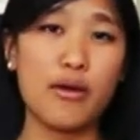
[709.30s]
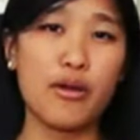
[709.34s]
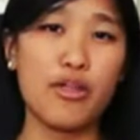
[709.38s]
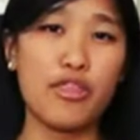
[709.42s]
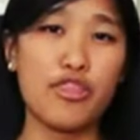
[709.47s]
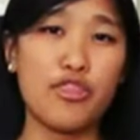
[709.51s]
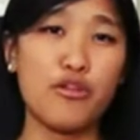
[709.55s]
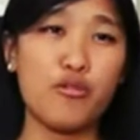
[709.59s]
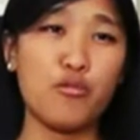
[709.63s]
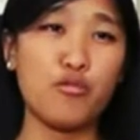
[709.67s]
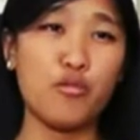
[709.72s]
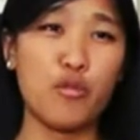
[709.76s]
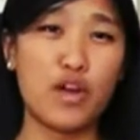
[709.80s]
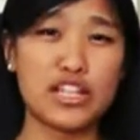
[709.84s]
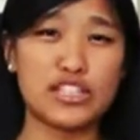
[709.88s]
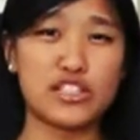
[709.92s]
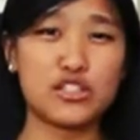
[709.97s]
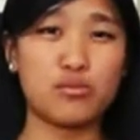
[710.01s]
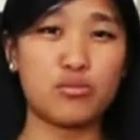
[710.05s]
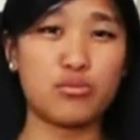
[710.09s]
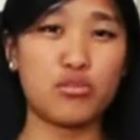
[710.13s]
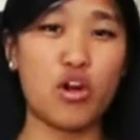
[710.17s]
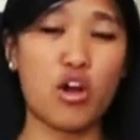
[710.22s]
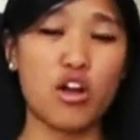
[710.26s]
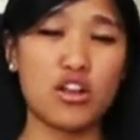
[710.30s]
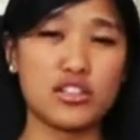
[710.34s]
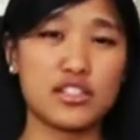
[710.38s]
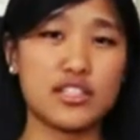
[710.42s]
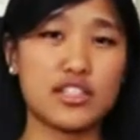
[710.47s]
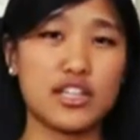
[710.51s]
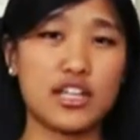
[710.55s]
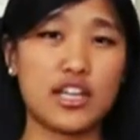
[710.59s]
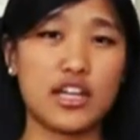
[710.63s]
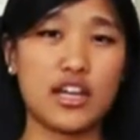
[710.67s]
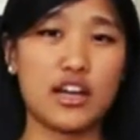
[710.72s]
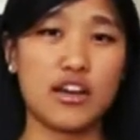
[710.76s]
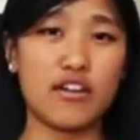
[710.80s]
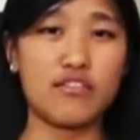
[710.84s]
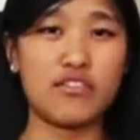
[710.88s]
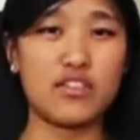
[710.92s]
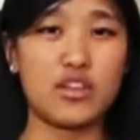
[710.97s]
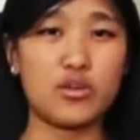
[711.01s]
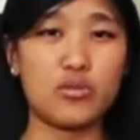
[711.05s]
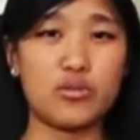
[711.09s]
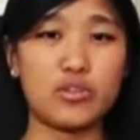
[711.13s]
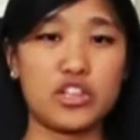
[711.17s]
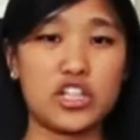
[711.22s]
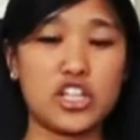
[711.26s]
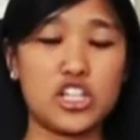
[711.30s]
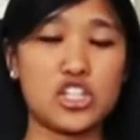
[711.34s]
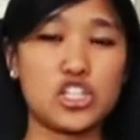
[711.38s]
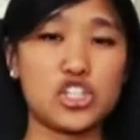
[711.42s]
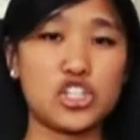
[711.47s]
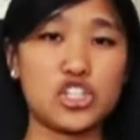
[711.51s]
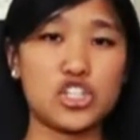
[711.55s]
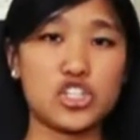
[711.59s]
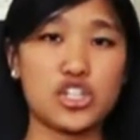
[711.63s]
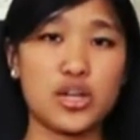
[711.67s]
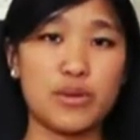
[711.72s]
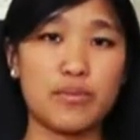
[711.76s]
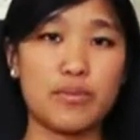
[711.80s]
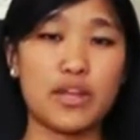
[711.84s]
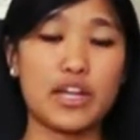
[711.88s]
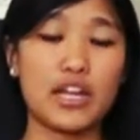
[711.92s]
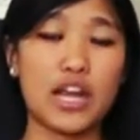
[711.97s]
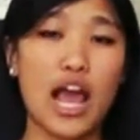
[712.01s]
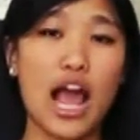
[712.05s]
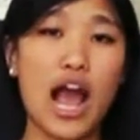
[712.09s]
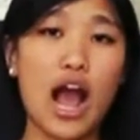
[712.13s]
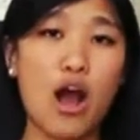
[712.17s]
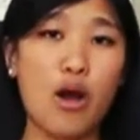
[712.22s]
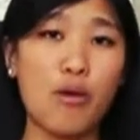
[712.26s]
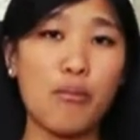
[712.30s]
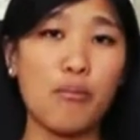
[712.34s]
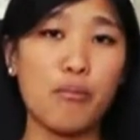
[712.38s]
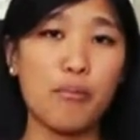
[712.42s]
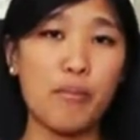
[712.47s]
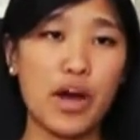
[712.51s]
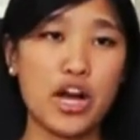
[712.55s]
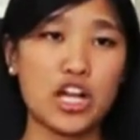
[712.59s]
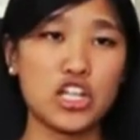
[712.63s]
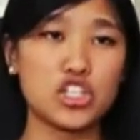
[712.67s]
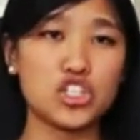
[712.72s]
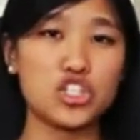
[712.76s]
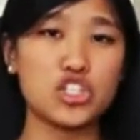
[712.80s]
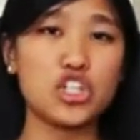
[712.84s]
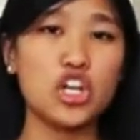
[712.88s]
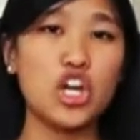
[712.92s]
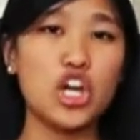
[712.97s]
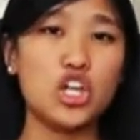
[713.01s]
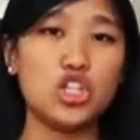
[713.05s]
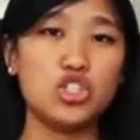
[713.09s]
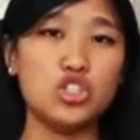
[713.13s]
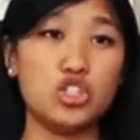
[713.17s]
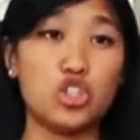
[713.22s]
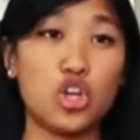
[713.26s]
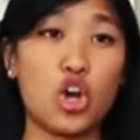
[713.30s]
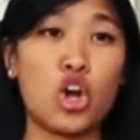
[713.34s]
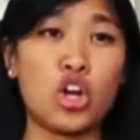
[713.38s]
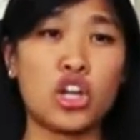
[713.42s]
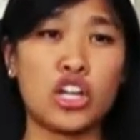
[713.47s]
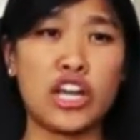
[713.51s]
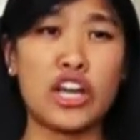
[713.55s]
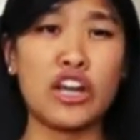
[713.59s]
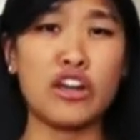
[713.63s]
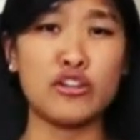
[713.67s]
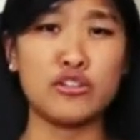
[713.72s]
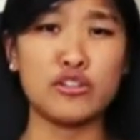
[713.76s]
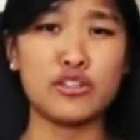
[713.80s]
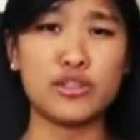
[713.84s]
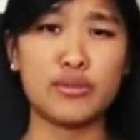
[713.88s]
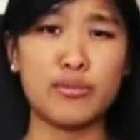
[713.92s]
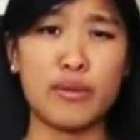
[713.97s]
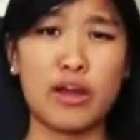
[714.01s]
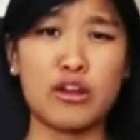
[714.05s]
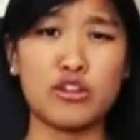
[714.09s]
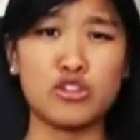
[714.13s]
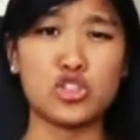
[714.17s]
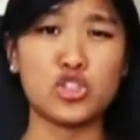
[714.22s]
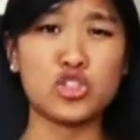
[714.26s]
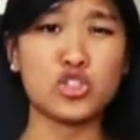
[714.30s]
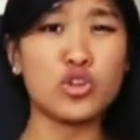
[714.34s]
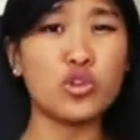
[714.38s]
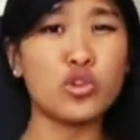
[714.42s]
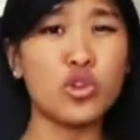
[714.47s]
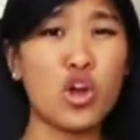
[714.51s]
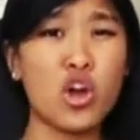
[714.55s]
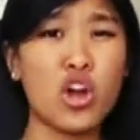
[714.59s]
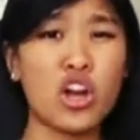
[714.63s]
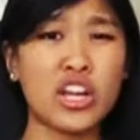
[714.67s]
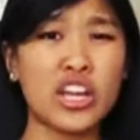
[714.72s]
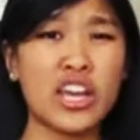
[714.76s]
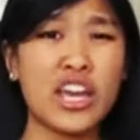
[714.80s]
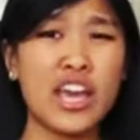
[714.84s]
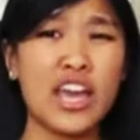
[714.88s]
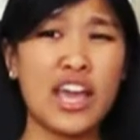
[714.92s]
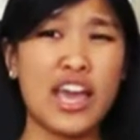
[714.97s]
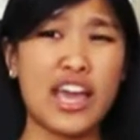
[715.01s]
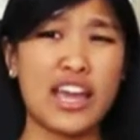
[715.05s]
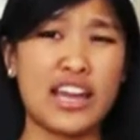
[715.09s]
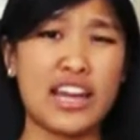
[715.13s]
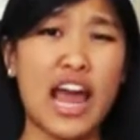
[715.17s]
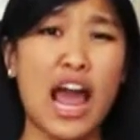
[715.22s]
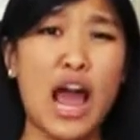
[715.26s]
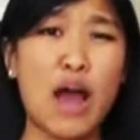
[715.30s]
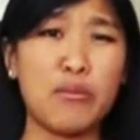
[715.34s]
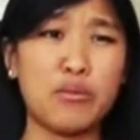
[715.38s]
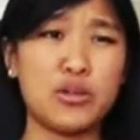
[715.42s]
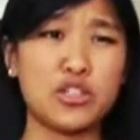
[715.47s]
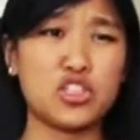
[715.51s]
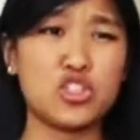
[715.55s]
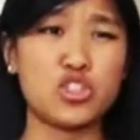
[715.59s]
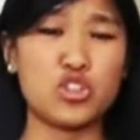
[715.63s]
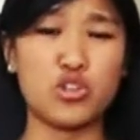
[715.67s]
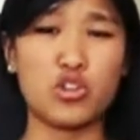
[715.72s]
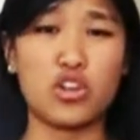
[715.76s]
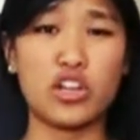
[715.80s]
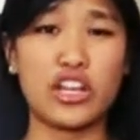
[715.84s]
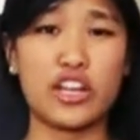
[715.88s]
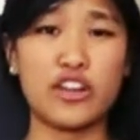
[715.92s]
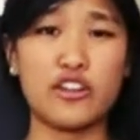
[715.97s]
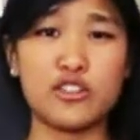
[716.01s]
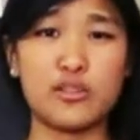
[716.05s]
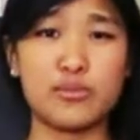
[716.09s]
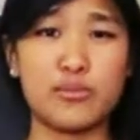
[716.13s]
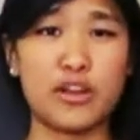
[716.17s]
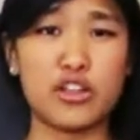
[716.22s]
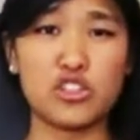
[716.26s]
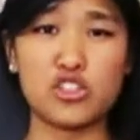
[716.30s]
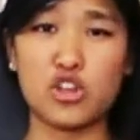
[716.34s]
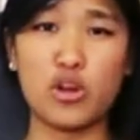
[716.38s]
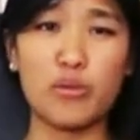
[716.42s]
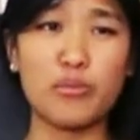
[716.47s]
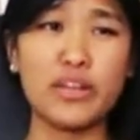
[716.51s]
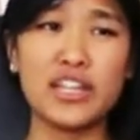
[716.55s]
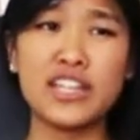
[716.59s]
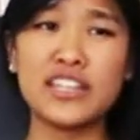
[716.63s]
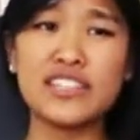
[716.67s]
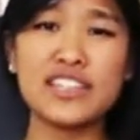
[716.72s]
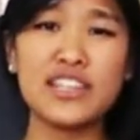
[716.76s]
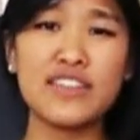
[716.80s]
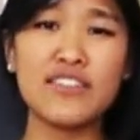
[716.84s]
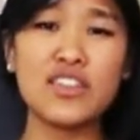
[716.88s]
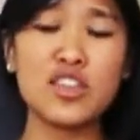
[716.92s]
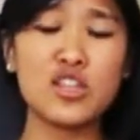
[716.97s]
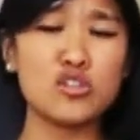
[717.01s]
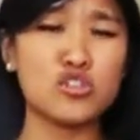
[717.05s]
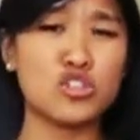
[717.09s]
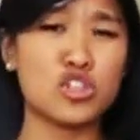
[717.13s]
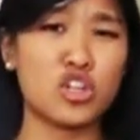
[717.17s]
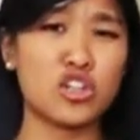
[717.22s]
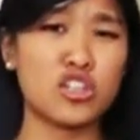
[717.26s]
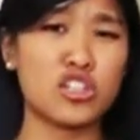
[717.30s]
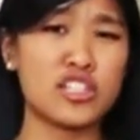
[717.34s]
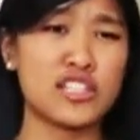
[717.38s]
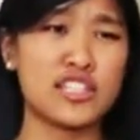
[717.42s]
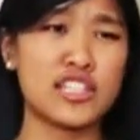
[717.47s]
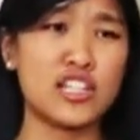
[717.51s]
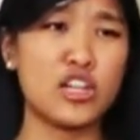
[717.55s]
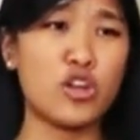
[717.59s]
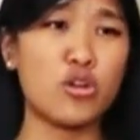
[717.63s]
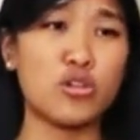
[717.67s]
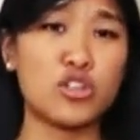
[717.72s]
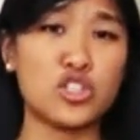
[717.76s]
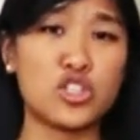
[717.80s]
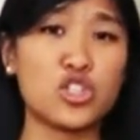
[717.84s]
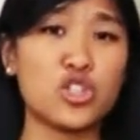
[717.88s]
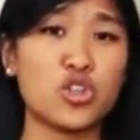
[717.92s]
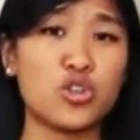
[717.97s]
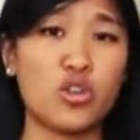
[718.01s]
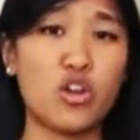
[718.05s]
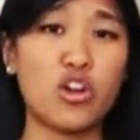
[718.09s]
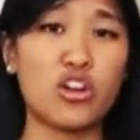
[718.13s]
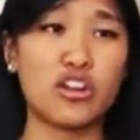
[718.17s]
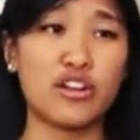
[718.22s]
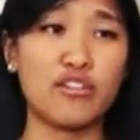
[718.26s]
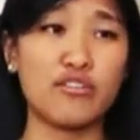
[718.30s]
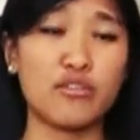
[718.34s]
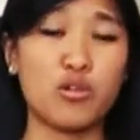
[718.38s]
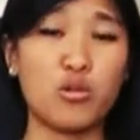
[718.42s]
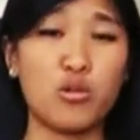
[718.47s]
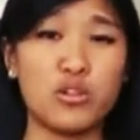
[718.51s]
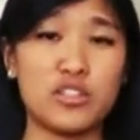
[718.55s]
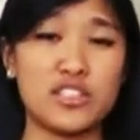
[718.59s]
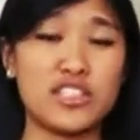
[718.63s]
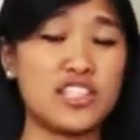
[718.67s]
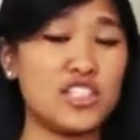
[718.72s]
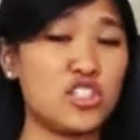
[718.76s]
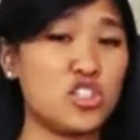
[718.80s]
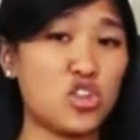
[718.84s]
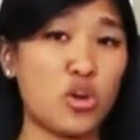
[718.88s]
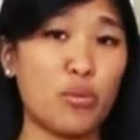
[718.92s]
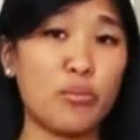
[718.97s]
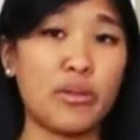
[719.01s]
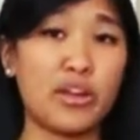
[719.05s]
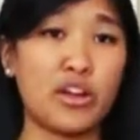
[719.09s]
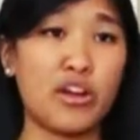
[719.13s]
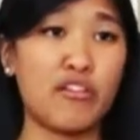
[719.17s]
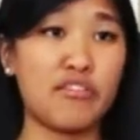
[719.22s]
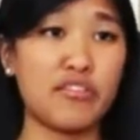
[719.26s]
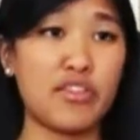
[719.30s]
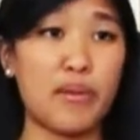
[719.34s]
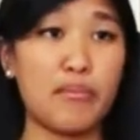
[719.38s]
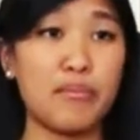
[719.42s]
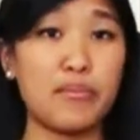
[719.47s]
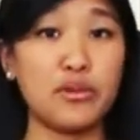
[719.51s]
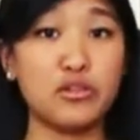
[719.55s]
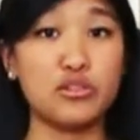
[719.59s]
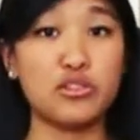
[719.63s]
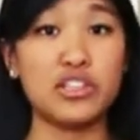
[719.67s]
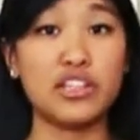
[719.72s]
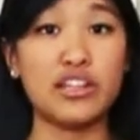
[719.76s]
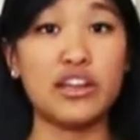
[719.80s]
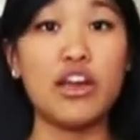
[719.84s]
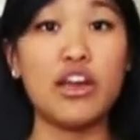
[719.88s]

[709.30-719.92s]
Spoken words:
the reciprocity of their relationship and how much John cares about Sherlock and how much Sherlock cares about John. Because even though John doesn't know it, Sherlock, of course, is jumping off that building